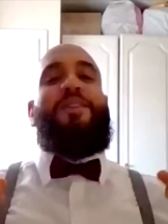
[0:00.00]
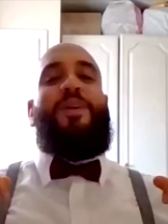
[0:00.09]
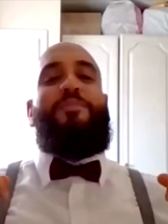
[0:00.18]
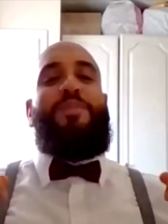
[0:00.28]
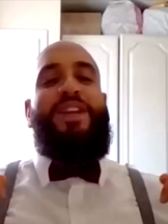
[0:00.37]
had
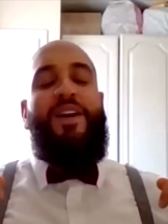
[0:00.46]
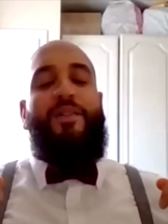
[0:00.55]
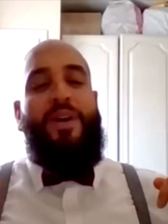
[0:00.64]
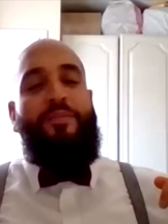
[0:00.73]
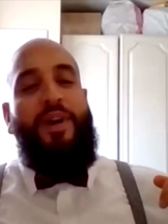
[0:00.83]
my banana,
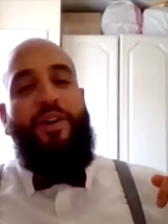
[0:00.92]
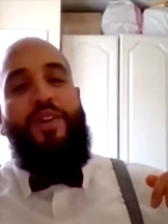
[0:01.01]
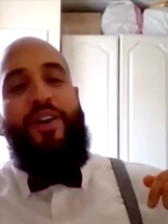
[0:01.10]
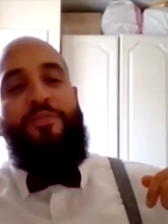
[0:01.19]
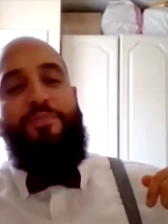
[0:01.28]
my, my
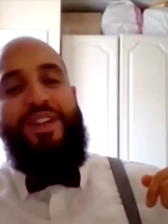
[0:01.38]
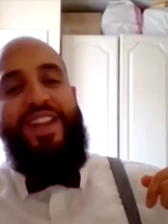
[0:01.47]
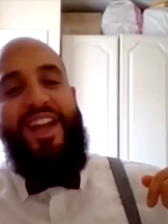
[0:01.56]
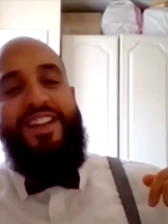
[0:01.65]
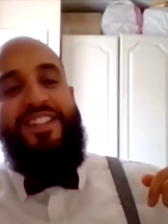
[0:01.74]
rough
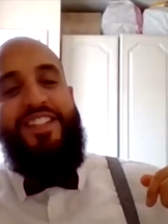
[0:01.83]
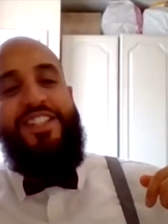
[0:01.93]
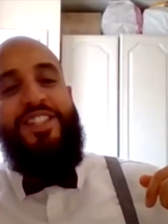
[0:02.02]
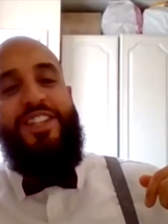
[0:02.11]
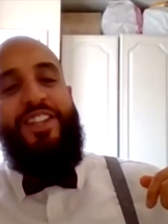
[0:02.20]
banana
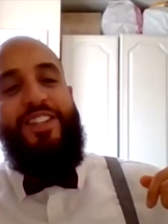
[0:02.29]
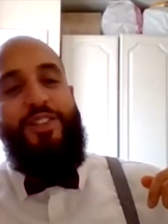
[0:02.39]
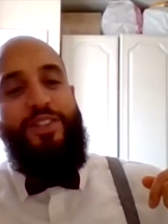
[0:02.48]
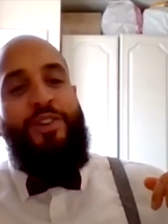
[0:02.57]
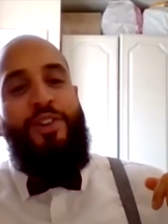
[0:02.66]
t-shirt.
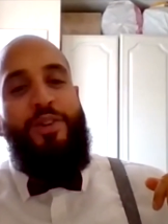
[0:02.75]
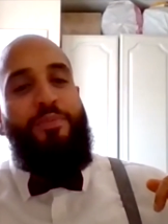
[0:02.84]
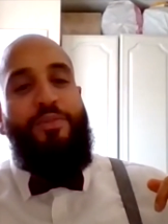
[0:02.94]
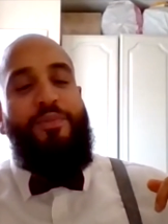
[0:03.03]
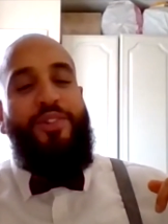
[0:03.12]
You, you couldn't
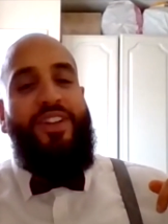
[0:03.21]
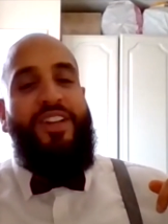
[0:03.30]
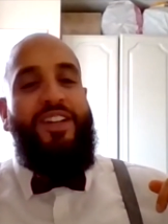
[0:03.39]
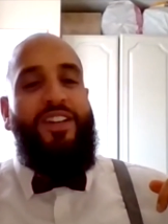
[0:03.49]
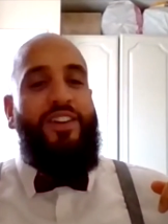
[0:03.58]
put your a
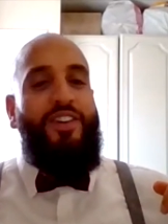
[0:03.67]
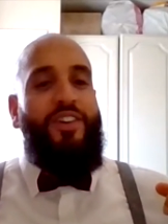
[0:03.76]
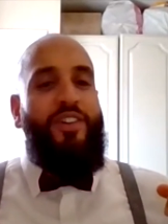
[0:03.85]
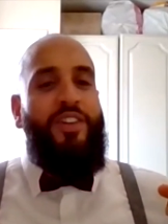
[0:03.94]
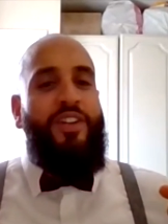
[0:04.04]
uh,
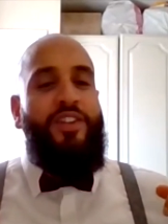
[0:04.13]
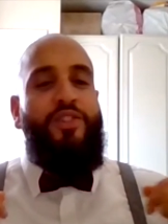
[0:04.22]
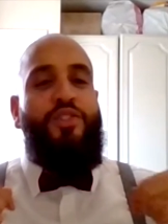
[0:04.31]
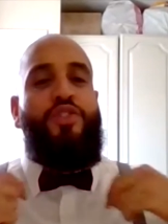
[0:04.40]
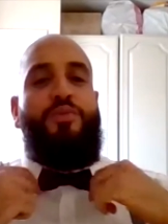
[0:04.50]
on a
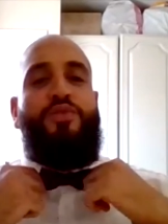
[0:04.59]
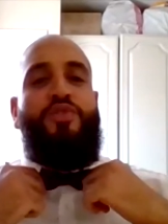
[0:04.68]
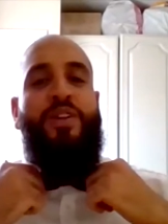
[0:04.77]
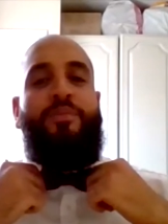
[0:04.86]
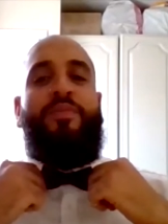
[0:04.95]
YouTube
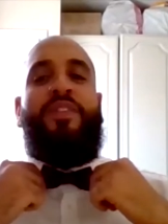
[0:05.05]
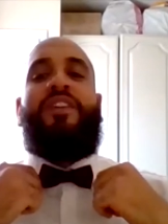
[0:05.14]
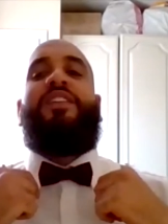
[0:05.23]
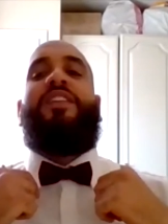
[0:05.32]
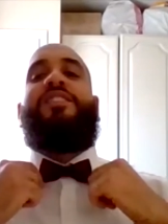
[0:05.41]
stream.
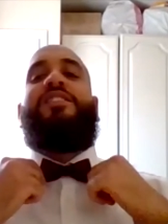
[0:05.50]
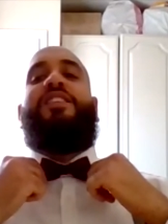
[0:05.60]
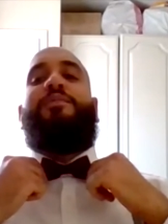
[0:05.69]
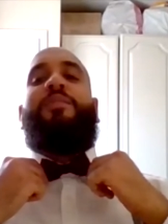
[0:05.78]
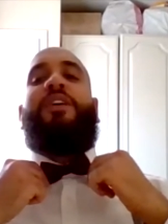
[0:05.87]
That's you
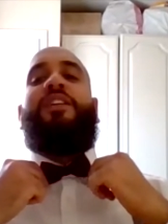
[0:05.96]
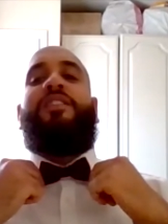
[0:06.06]
deep, had a man.